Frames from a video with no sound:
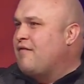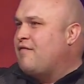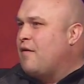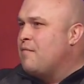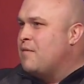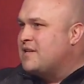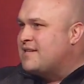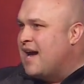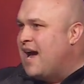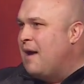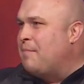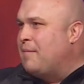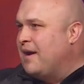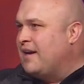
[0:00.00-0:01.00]
from the
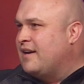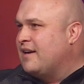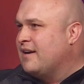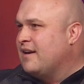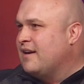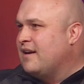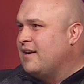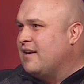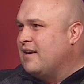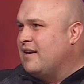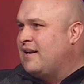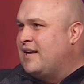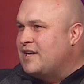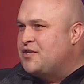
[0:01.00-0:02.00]
topic,
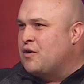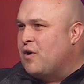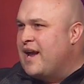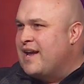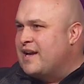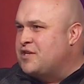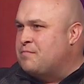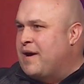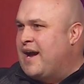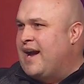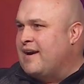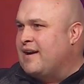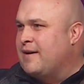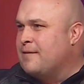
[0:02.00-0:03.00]
get your edge
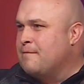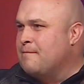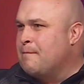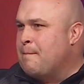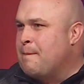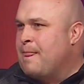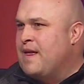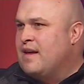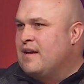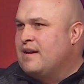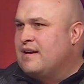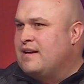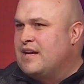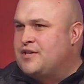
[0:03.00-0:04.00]
back.
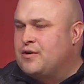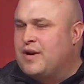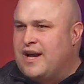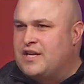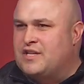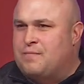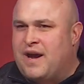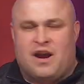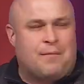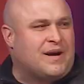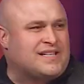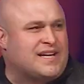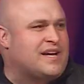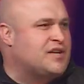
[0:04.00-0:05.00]
Get your edge back.
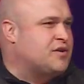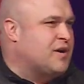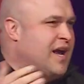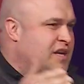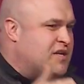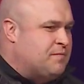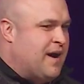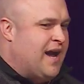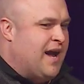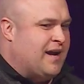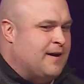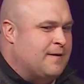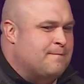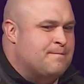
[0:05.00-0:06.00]
Everybody say, get your edge
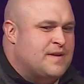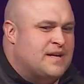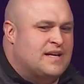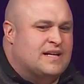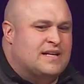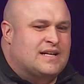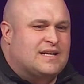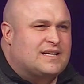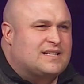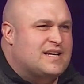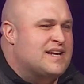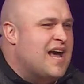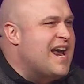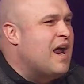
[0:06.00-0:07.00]
back.
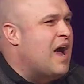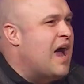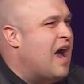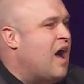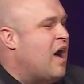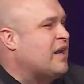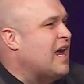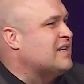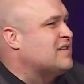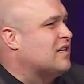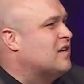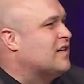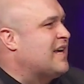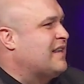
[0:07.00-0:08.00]
Tonight, I'd like to
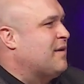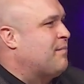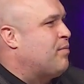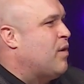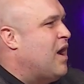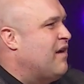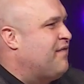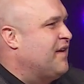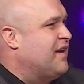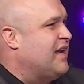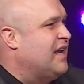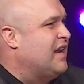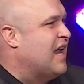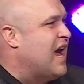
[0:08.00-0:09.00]
look at the prophet
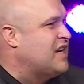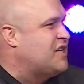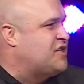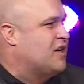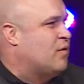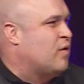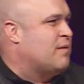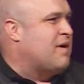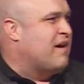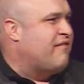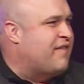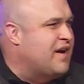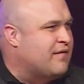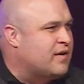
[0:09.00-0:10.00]
Elisha, one of my
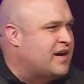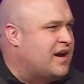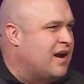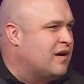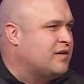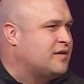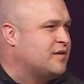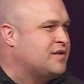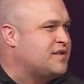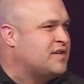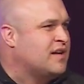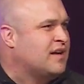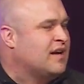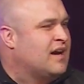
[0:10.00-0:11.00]
favorite
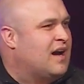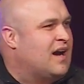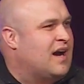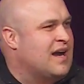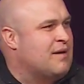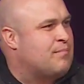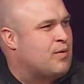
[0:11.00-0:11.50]
characters in